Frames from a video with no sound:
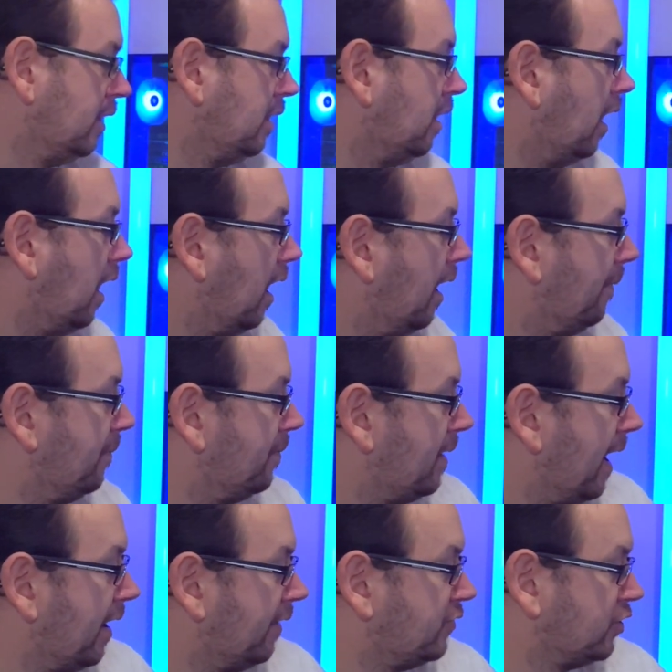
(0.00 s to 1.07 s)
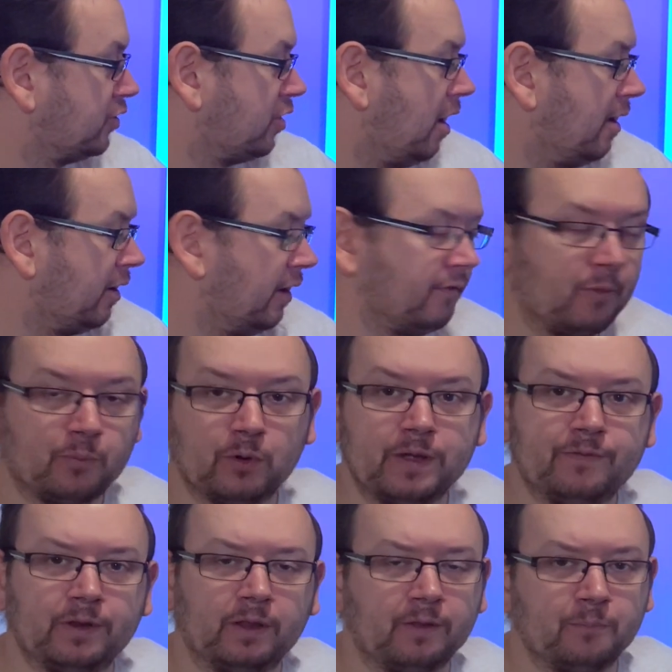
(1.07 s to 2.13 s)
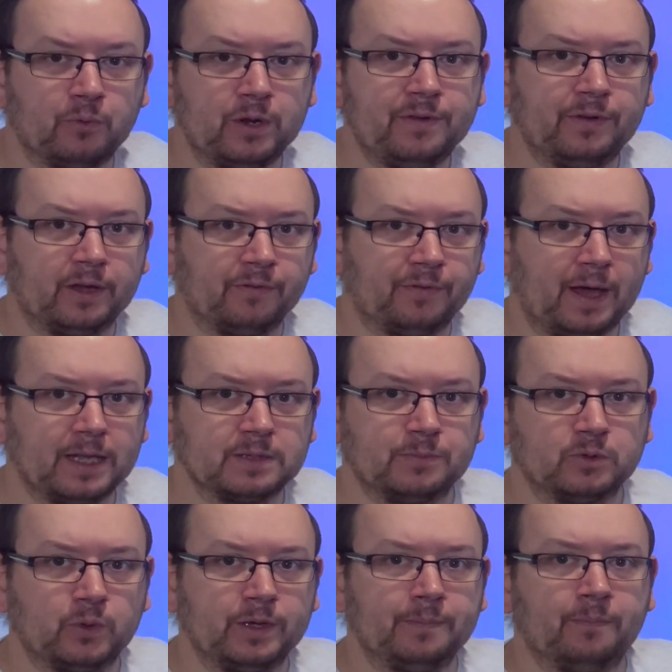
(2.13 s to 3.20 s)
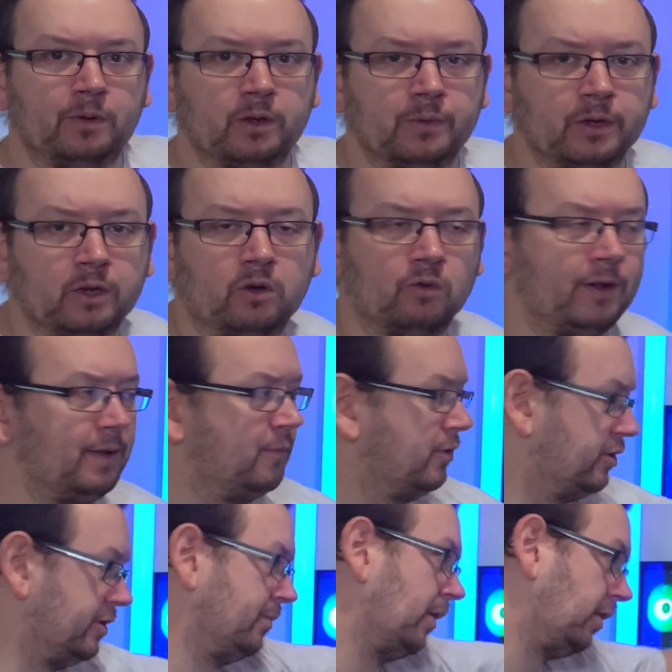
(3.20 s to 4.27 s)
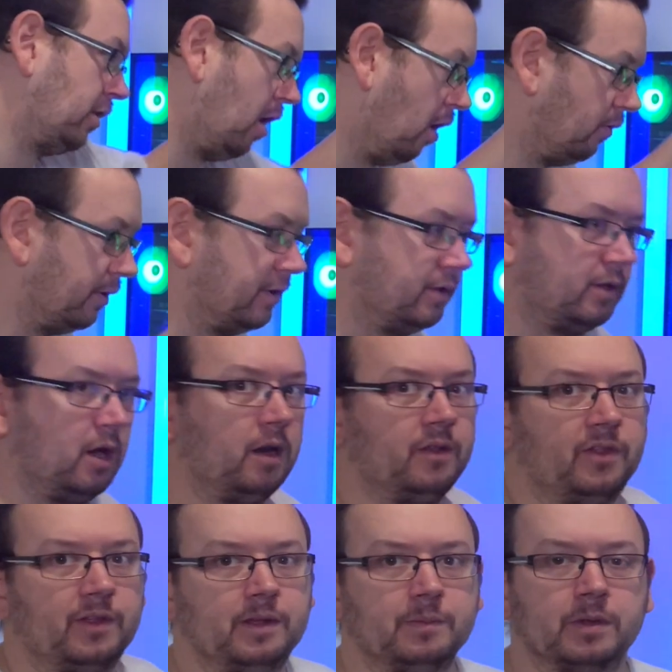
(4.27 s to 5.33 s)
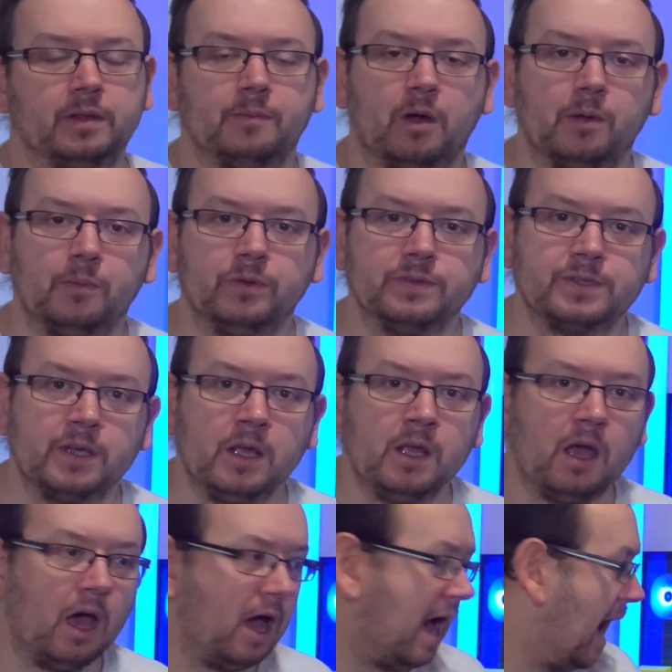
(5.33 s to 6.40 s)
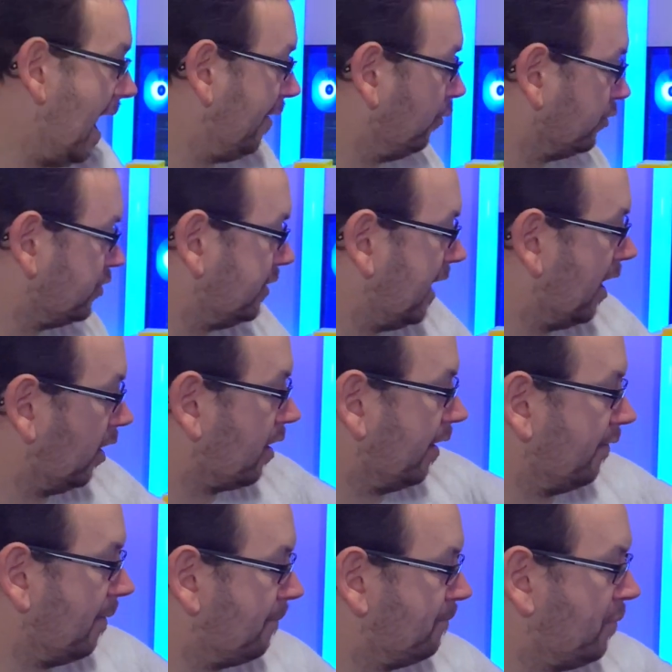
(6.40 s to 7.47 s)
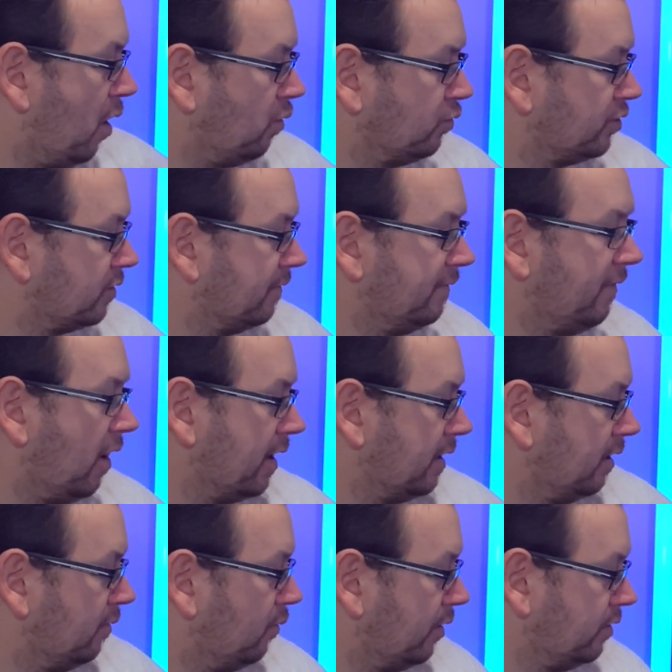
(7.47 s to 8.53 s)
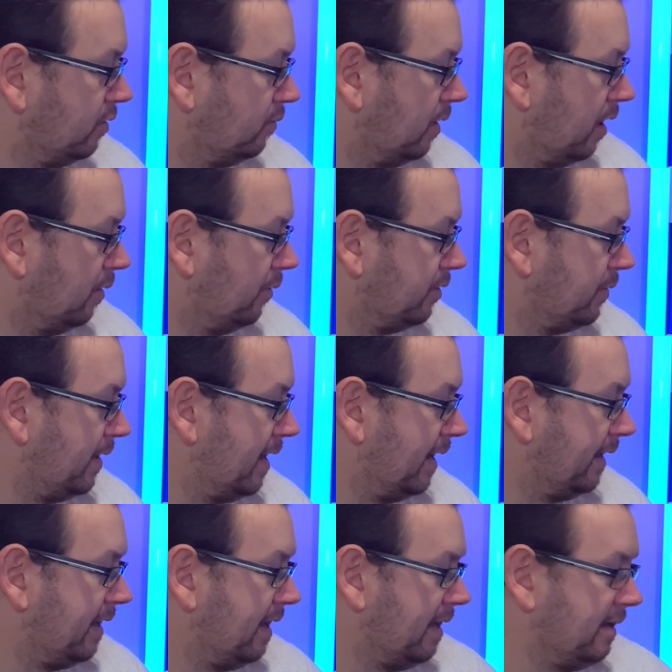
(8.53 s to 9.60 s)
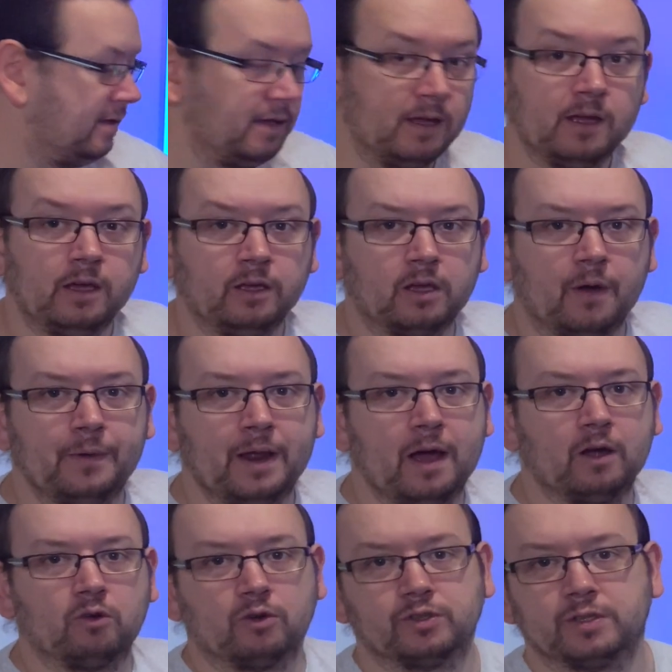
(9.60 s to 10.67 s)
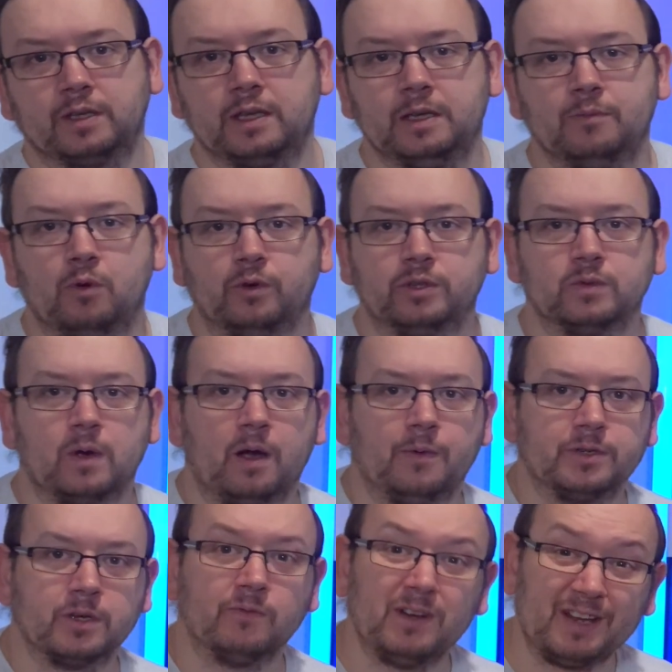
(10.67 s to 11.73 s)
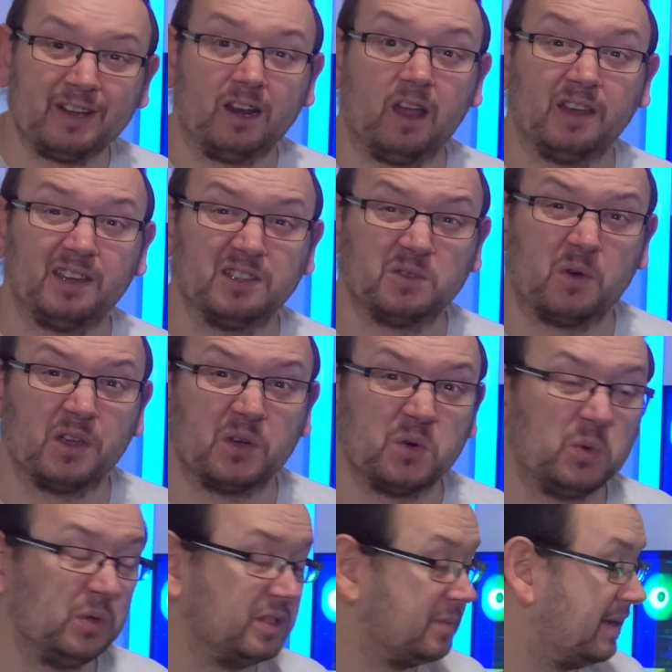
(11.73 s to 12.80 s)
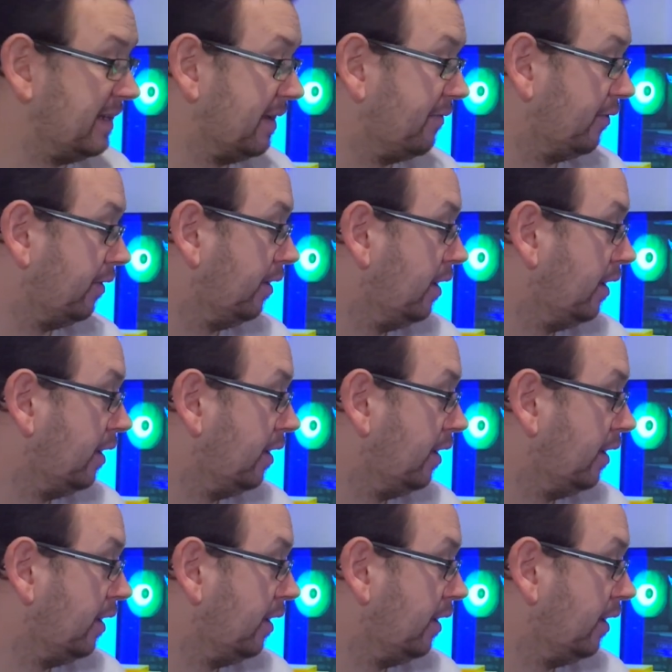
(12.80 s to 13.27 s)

And I've just got a kind of a breathing effect between blue and green, which is my current colour theme at the moment. And also you get kind of a pulse of violet when you hit a key going out across the keyboard as well, which I really like. It's quite cool. It's a bit different.